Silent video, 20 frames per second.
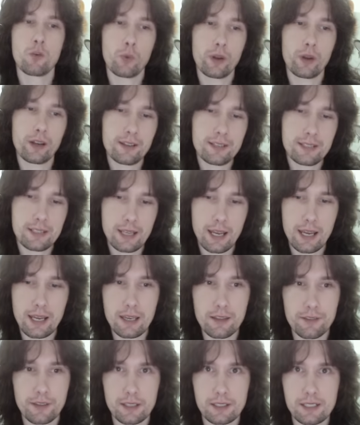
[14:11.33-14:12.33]
When I
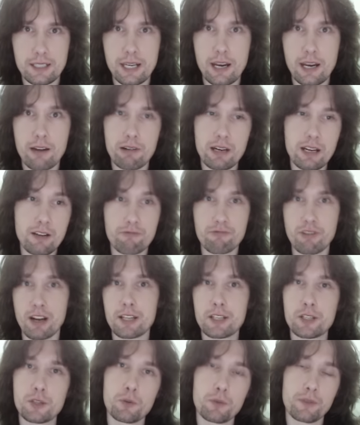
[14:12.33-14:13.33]
say that Terry
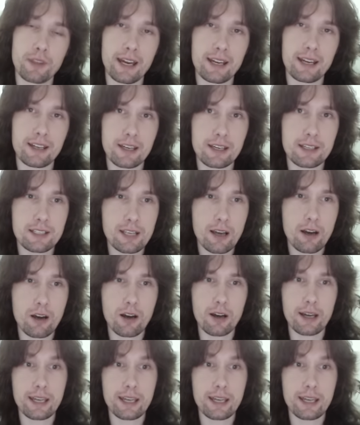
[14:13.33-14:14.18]
wrestled that guitar,